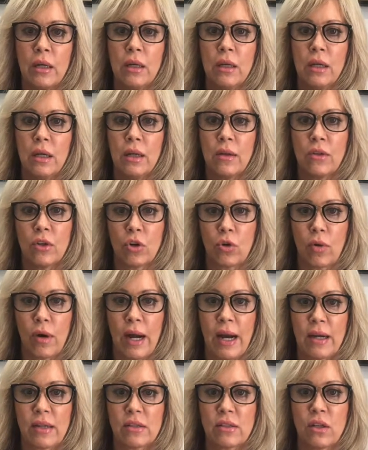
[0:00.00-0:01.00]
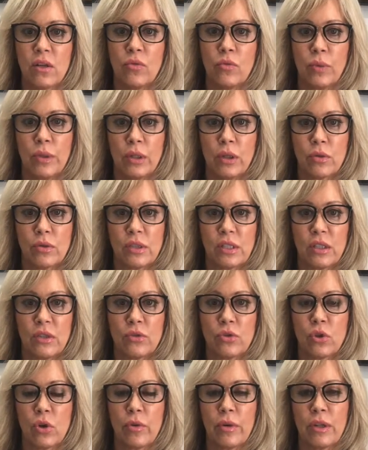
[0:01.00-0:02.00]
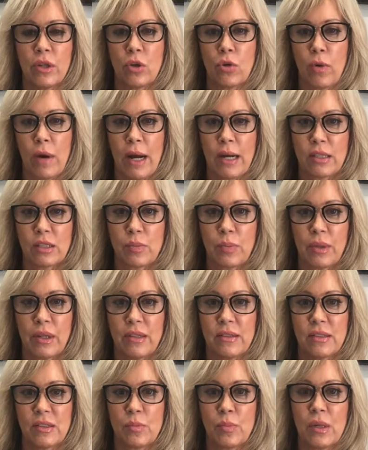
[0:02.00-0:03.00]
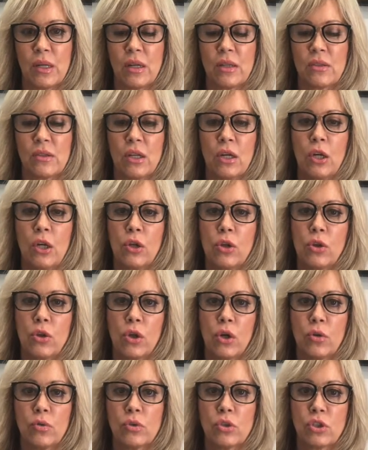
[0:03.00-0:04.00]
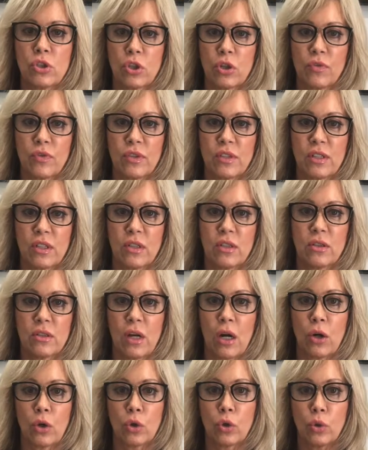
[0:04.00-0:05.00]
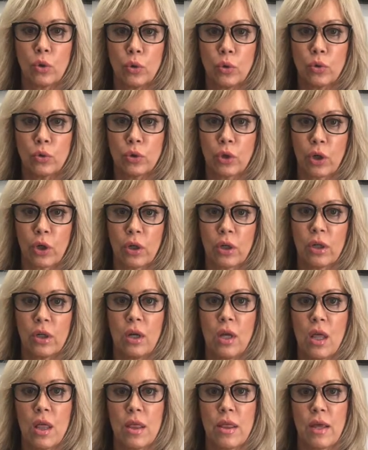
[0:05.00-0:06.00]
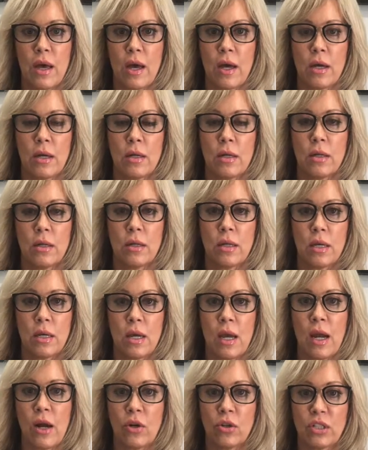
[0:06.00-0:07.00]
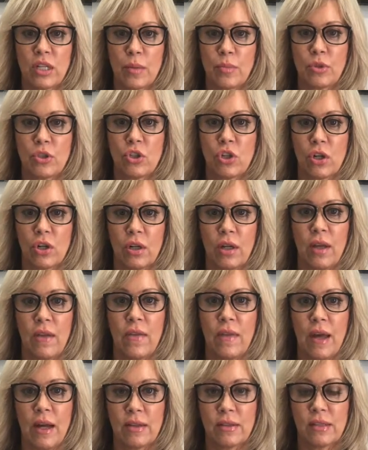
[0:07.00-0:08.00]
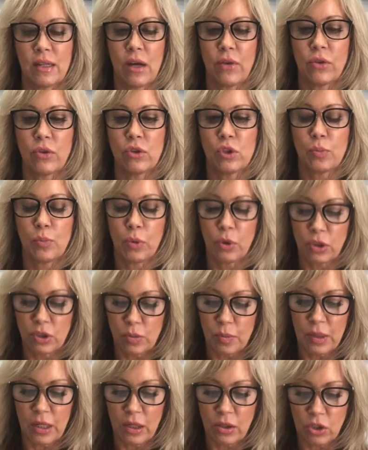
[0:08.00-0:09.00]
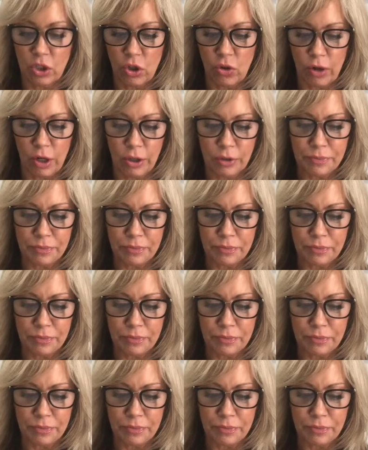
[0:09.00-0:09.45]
in the cracks of windowsills or in the cracks places, because those surfaces are colder than the air temperature, and that is how those spores begin to grow.